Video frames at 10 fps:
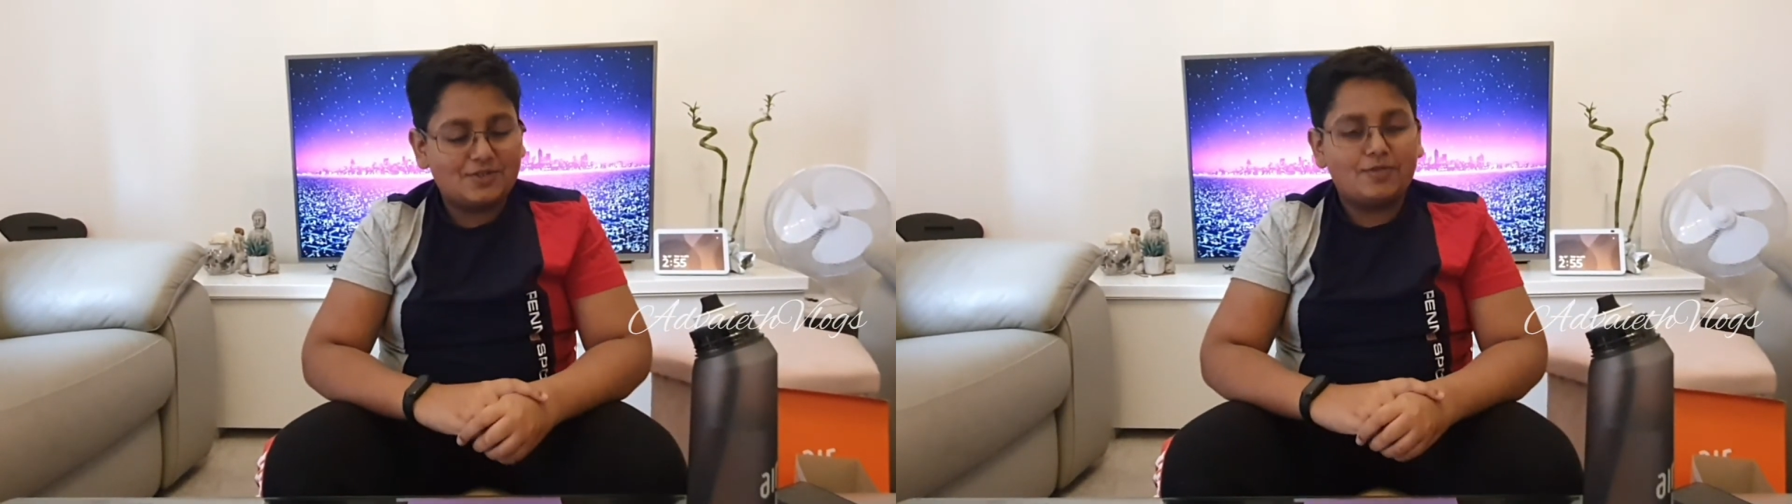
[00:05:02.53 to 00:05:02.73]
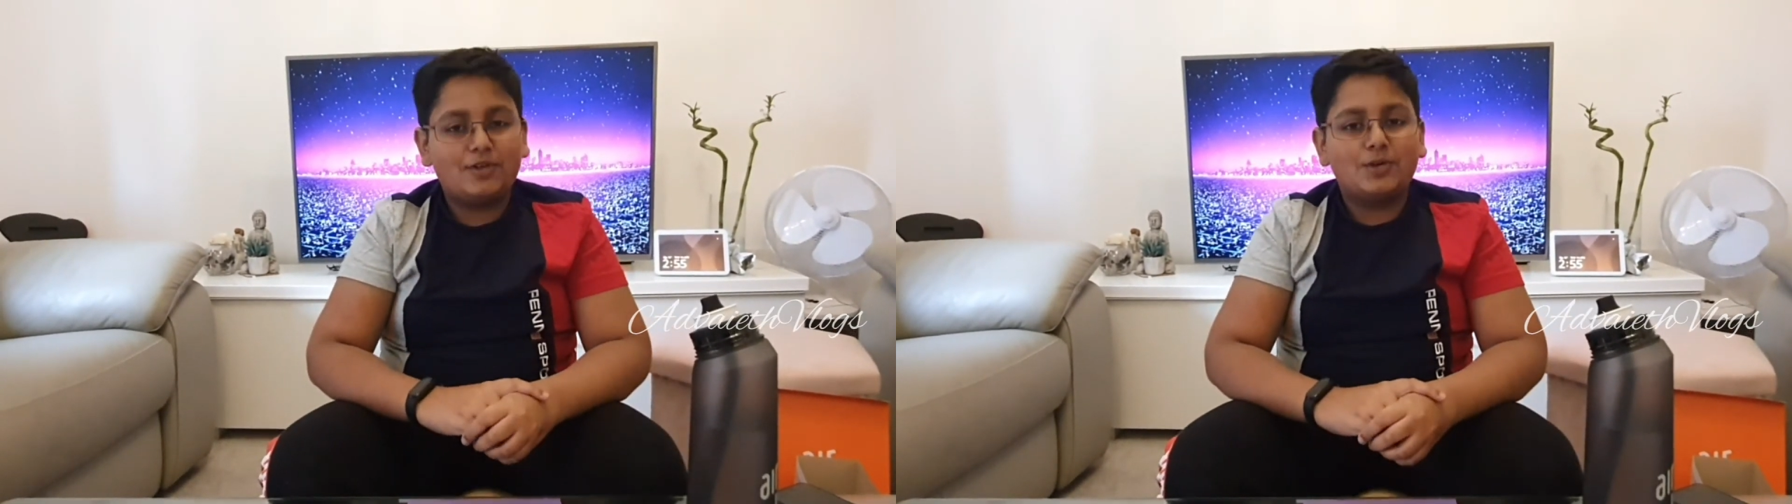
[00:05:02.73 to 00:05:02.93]

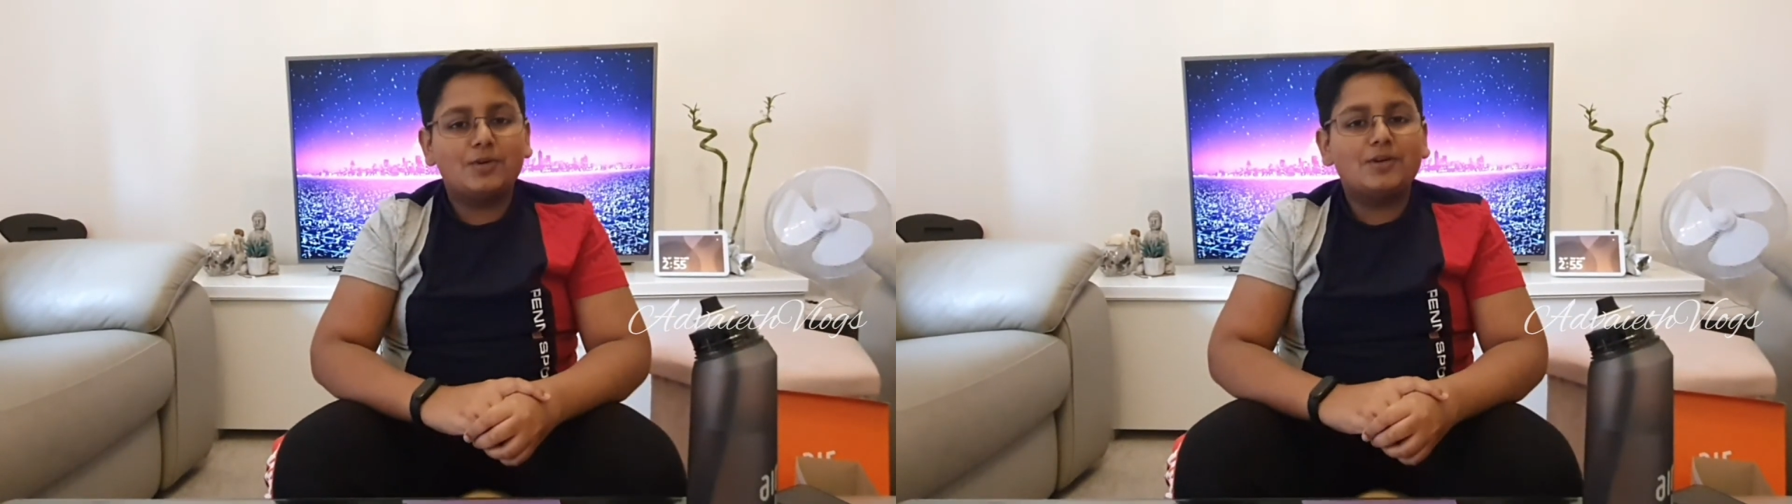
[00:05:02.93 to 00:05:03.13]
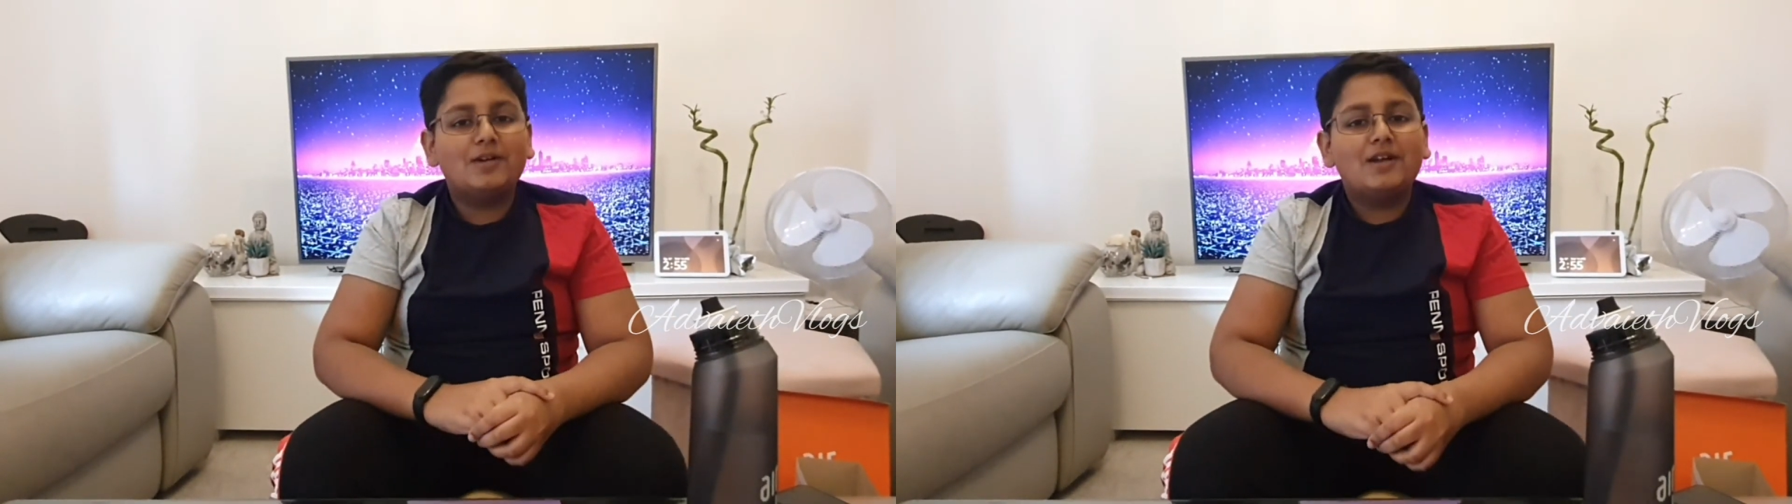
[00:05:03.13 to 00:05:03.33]

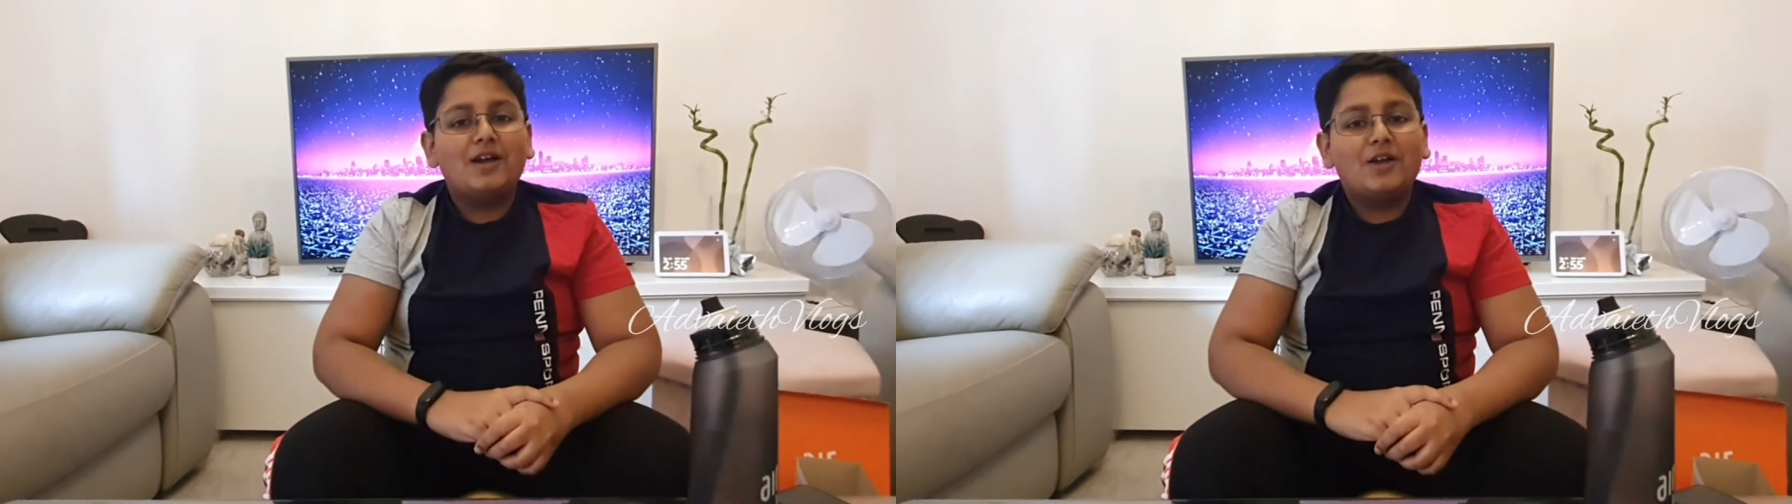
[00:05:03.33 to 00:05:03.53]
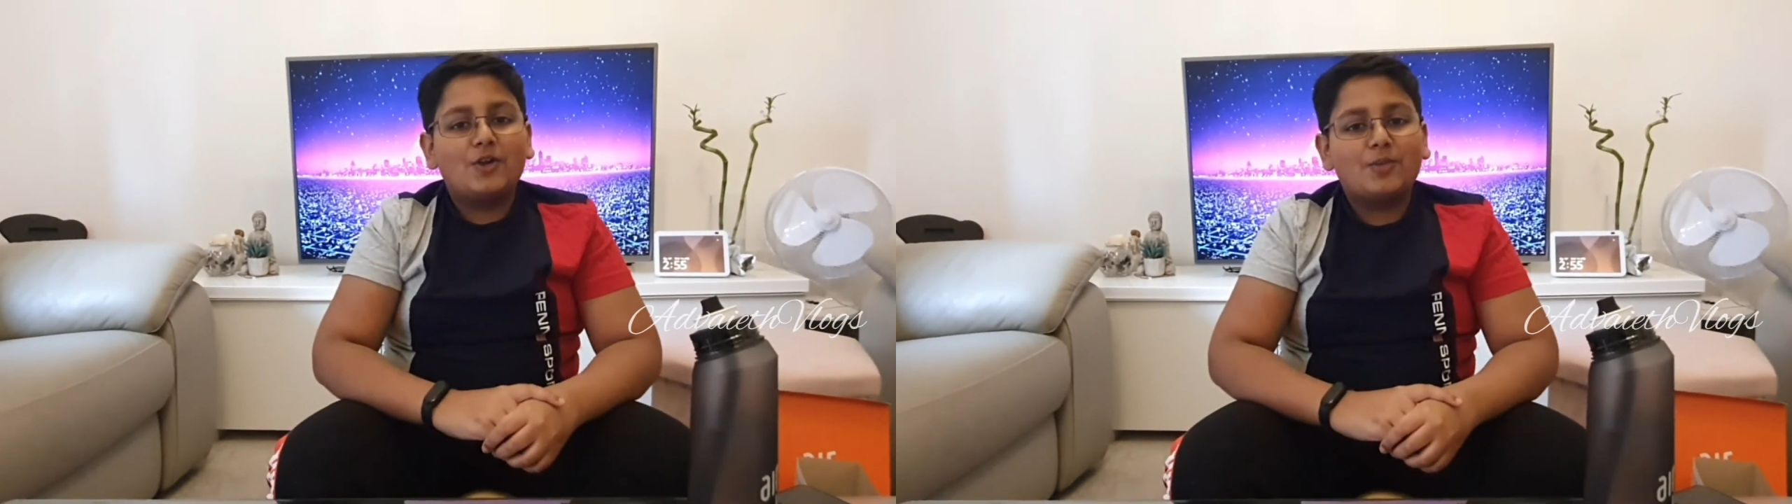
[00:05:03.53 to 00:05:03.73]
review.
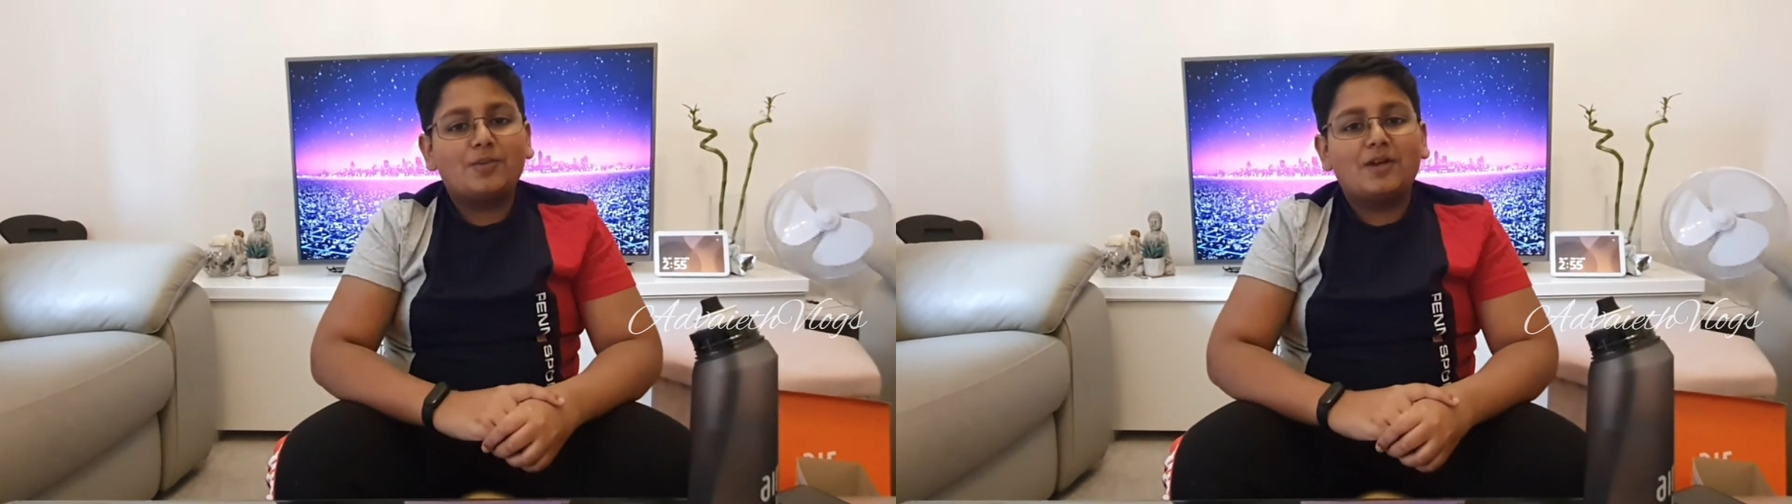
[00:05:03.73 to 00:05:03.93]
Hope you